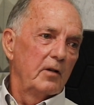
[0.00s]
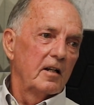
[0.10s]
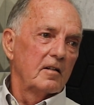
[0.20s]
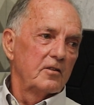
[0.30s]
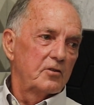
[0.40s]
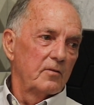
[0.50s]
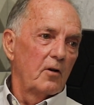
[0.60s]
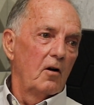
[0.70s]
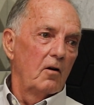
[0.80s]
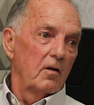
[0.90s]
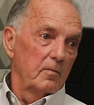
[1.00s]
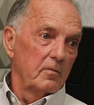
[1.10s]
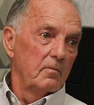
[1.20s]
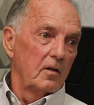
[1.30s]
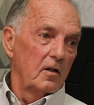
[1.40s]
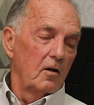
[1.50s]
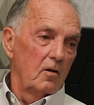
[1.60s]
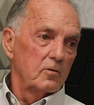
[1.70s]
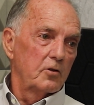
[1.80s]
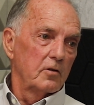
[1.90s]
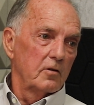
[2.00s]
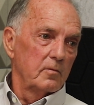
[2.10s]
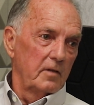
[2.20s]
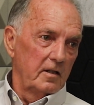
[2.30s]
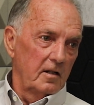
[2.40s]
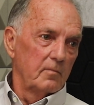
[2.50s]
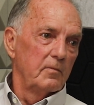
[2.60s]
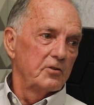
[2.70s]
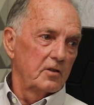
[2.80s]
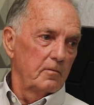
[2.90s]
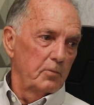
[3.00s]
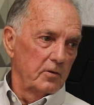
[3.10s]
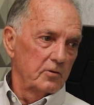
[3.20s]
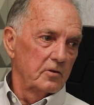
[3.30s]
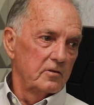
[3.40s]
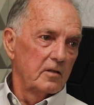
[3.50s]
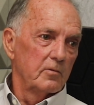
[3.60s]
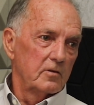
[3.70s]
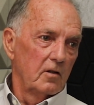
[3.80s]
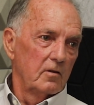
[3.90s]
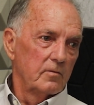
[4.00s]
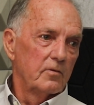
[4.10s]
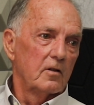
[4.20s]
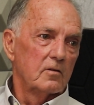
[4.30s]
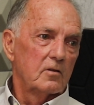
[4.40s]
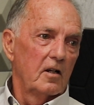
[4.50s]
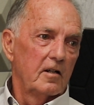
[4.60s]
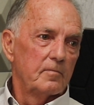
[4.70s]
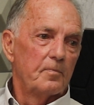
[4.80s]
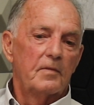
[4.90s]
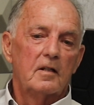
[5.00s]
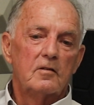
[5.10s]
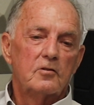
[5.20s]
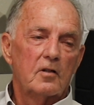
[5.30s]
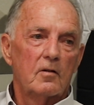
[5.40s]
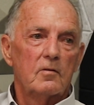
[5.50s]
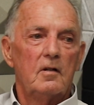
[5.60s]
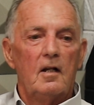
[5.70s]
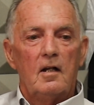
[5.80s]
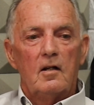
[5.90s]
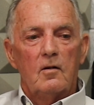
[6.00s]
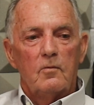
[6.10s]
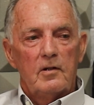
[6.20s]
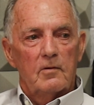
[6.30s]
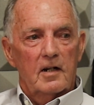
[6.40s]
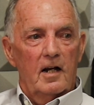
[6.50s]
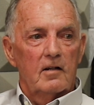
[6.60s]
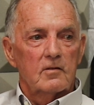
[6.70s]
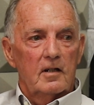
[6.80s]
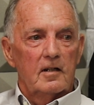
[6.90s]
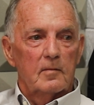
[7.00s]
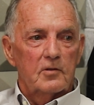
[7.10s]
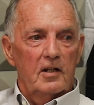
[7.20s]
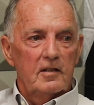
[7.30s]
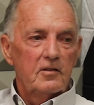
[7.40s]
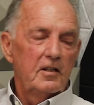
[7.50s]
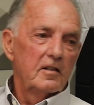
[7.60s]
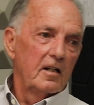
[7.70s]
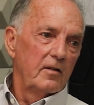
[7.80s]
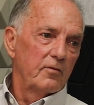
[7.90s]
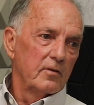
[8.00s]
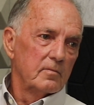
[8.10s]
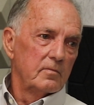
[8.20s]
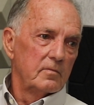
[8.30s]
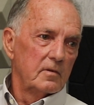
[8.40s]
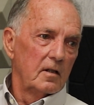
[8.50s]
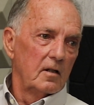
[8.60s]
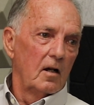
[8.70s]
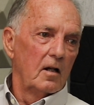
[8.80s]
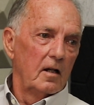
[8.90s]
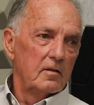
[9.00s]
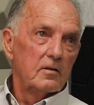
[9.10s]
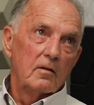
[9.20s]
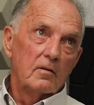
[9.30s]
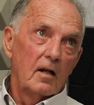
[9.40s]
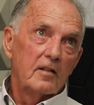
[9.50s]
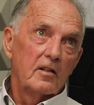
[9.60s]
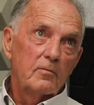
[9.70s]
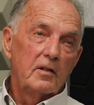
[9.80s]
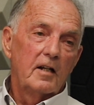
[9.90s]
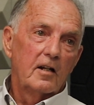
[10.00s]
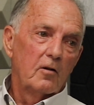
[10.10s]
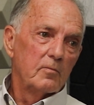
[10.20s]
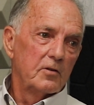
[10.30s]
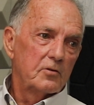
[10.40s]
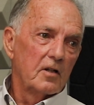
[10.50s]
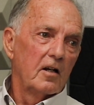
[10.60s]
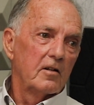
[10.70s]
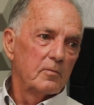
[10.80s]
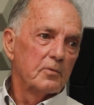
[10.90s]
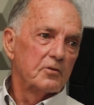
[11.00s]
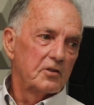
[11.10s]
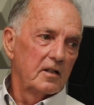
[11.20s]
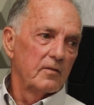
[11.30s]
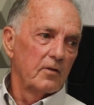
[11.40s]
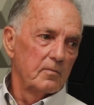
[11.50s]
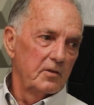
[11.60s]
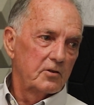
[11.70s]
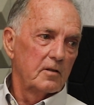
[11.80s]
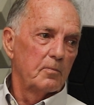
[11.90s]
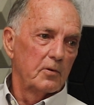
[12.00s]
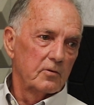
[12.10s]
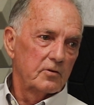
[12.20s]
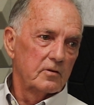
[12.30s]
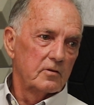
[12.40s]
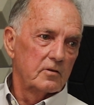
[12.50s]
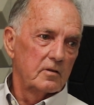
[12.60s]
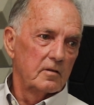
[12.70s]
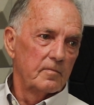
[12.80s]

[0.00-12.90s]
had a list of all our long-term and our missing persons that were gone for a long time. So we went out and obtained DNA from, I think we had almost 100% of our missing persons.